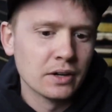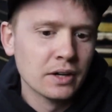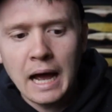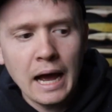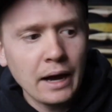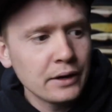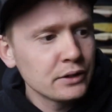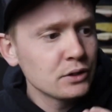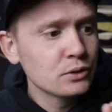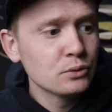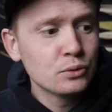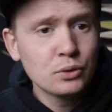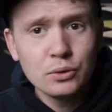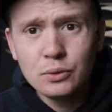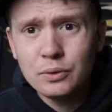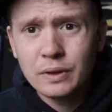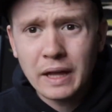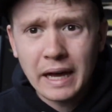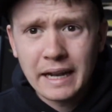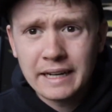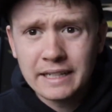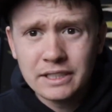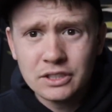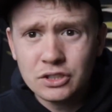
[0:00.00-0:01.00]
How you do
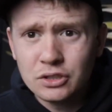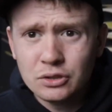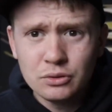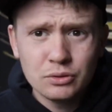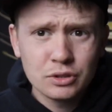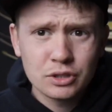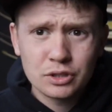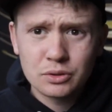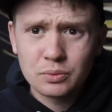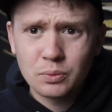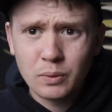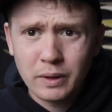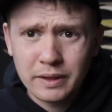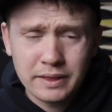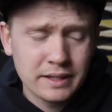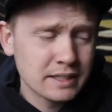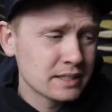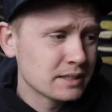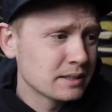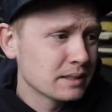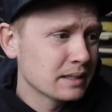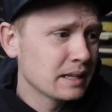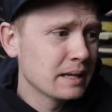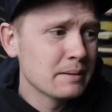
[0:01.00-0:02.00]
that is you just want
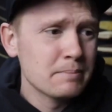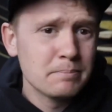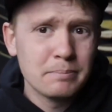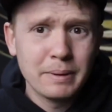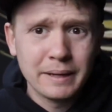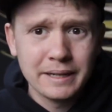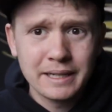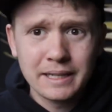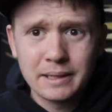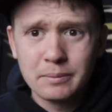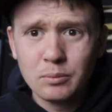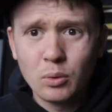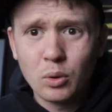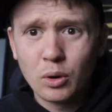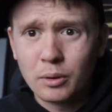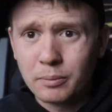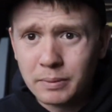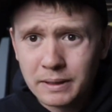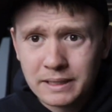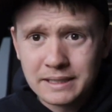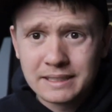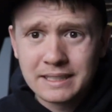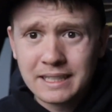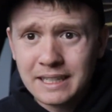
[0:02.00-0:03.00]
this limb bending more,
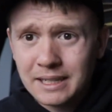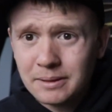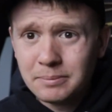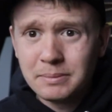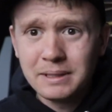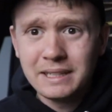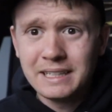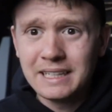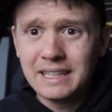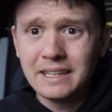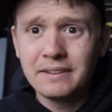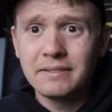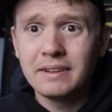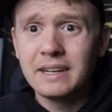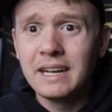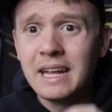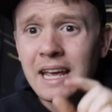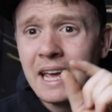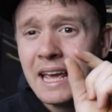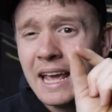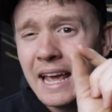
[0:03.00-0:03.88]
but it's gonna be even,